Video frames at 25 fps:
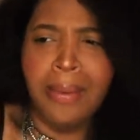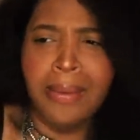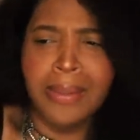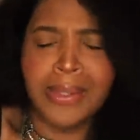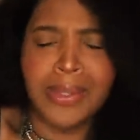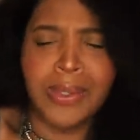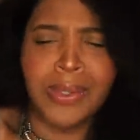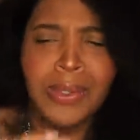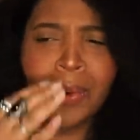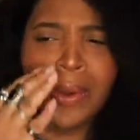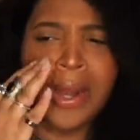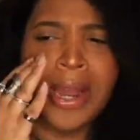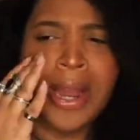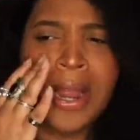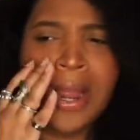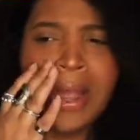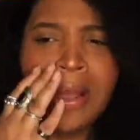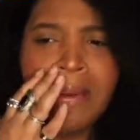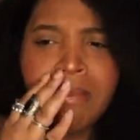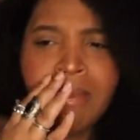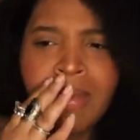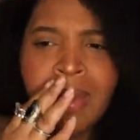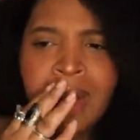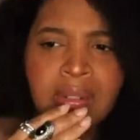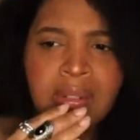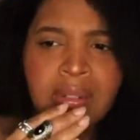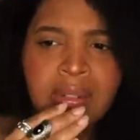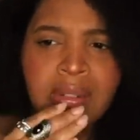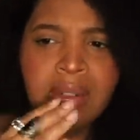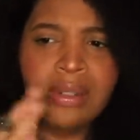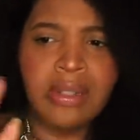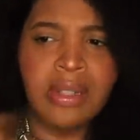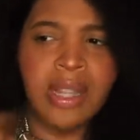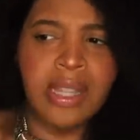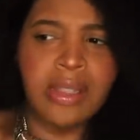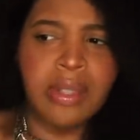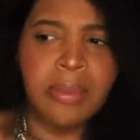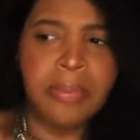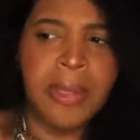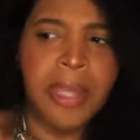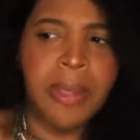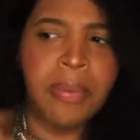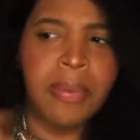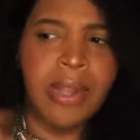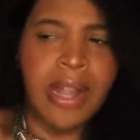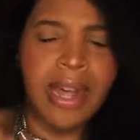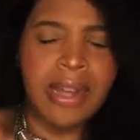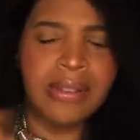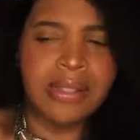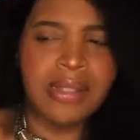Scream. Let the
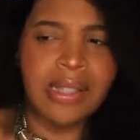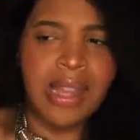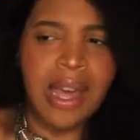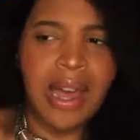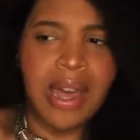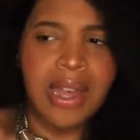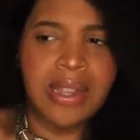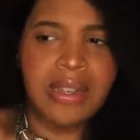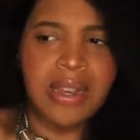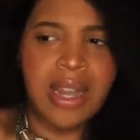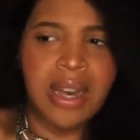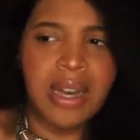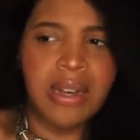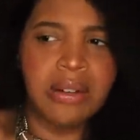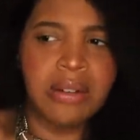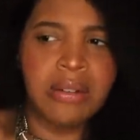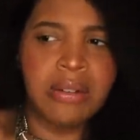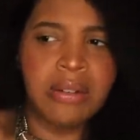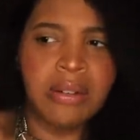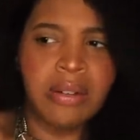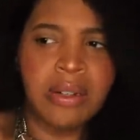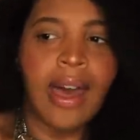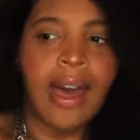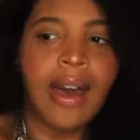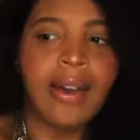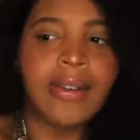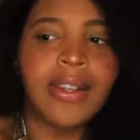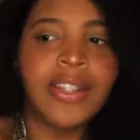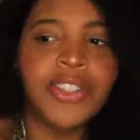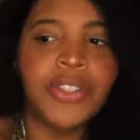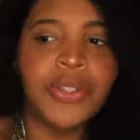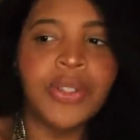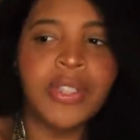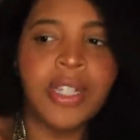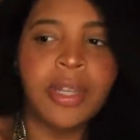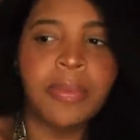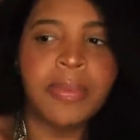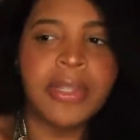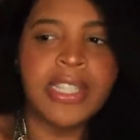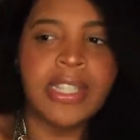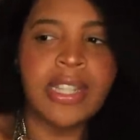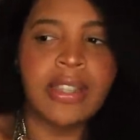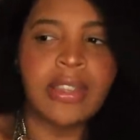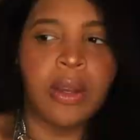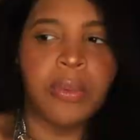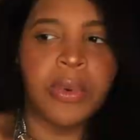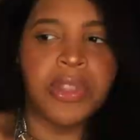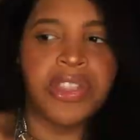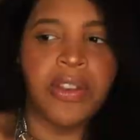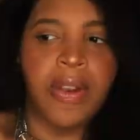people outside know. How could you still be sitting
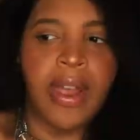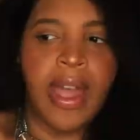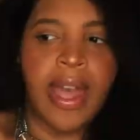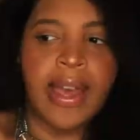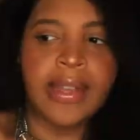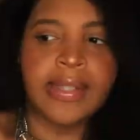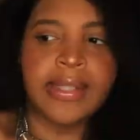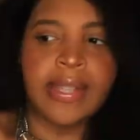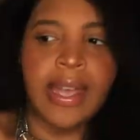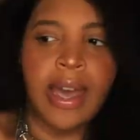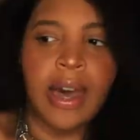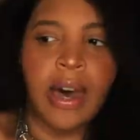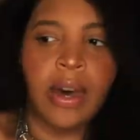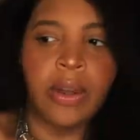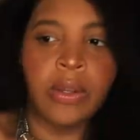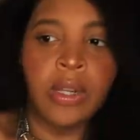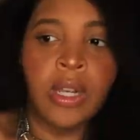there with your ass out?